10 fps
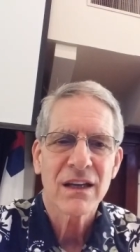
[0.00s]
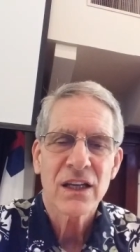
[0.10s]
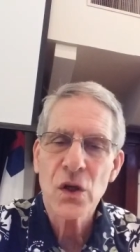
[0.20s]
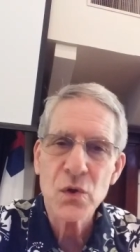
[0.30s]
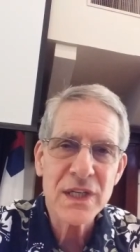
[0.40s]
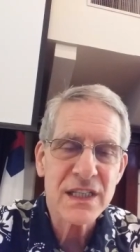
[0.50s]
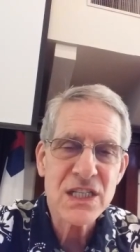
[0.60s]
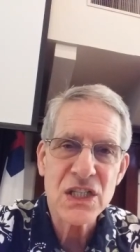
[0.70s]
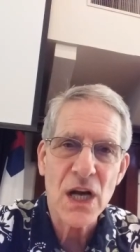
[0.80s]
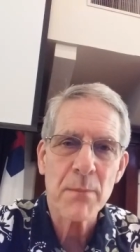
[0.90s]
You did
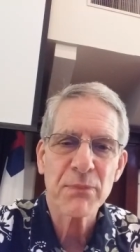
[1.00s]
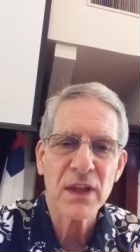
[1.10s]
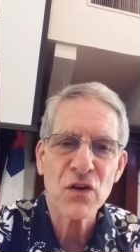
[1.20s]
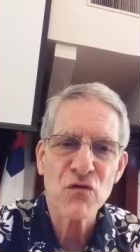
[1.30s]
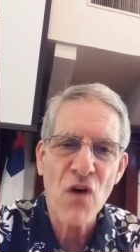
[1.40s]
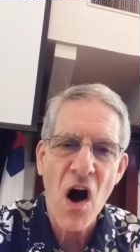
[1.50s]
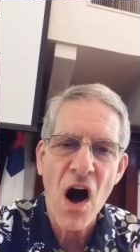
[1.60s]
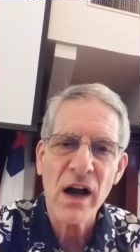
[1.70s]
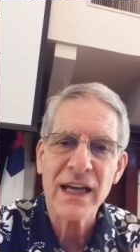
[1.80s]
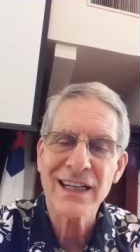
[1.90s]
something
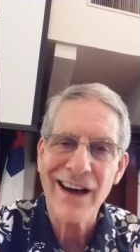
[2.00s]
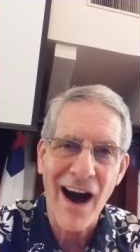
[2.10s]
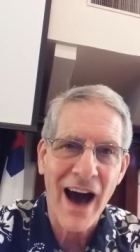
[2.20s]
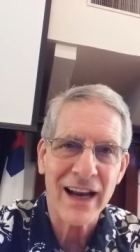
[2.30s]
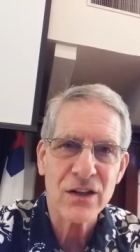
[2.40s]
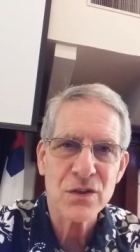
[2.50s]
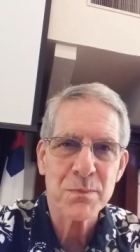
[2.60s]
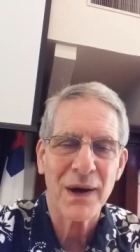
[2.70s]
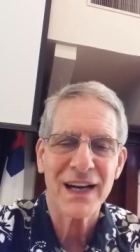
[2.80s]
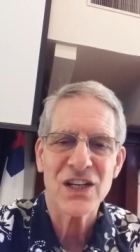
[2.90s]
wrong and God is
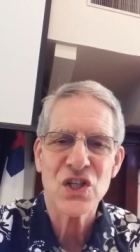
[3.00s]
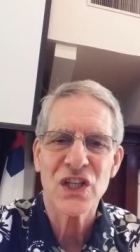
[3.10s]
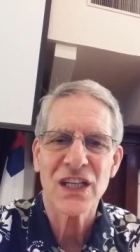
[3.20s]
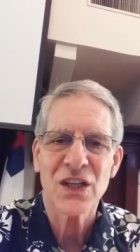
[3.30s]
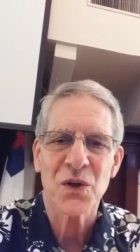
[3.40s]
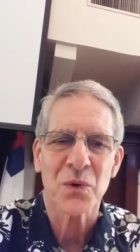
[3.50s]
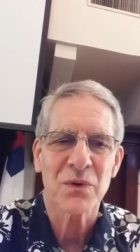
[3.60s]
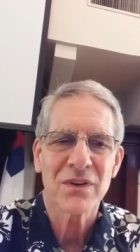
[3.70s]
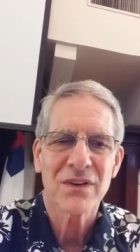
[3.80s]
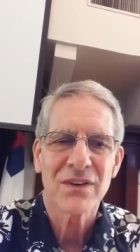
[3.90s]
punishing you.
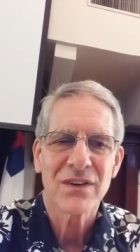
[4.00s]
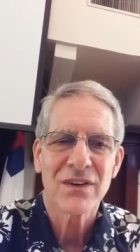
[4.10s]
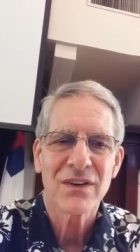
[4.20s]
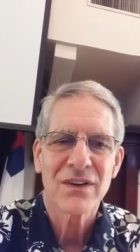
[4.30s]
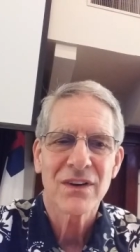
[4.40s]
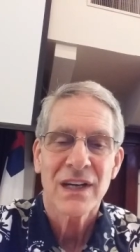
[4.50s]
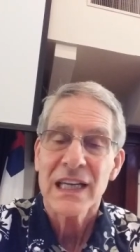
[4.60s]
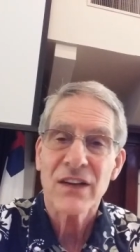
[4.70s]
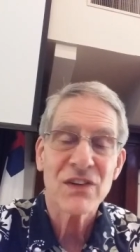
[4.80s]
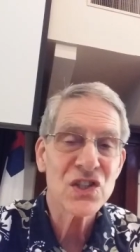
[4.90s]

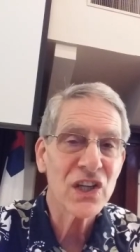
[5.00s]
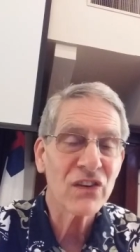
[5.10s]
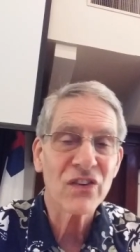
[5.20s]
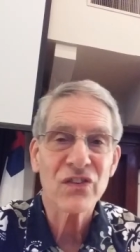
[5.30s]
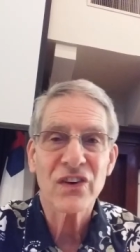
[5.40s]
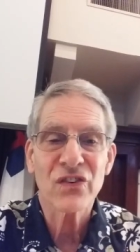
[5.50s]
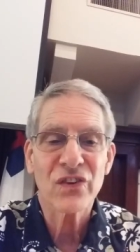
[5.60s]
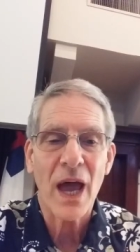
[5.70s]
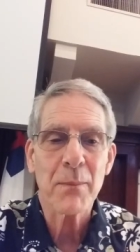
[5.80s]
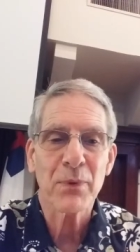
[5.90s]
Even Jesus'
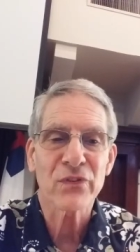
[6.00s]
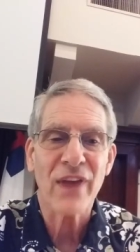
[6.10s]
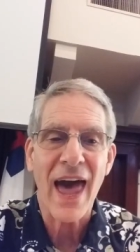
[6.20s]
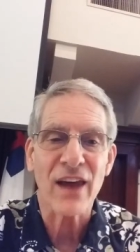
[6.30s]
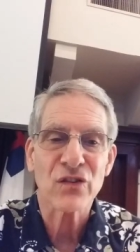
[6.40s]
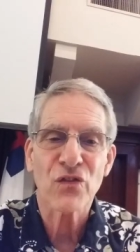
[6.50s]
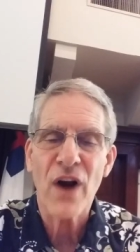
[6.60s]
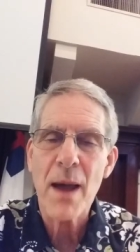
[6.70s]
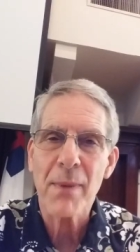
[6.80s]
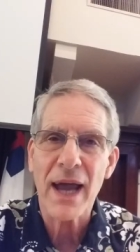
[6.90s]
disciples asked,
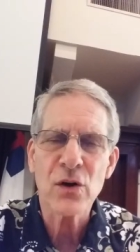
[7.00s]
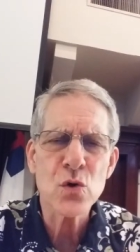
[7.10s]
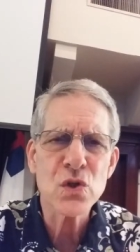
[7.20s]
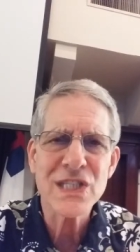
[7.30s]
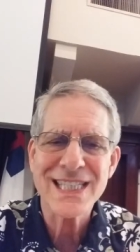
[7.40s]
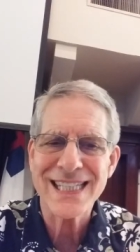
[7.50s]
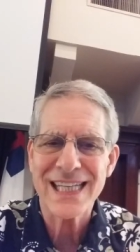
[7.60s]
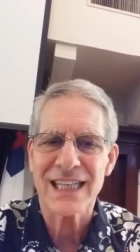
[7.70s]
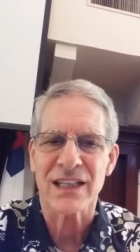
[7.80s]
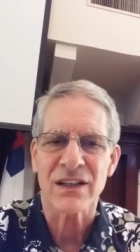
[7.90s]
Rabbi, who
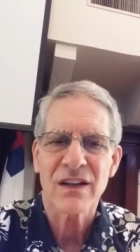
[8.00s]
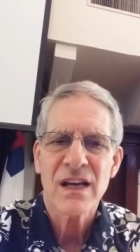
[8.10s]
sinned,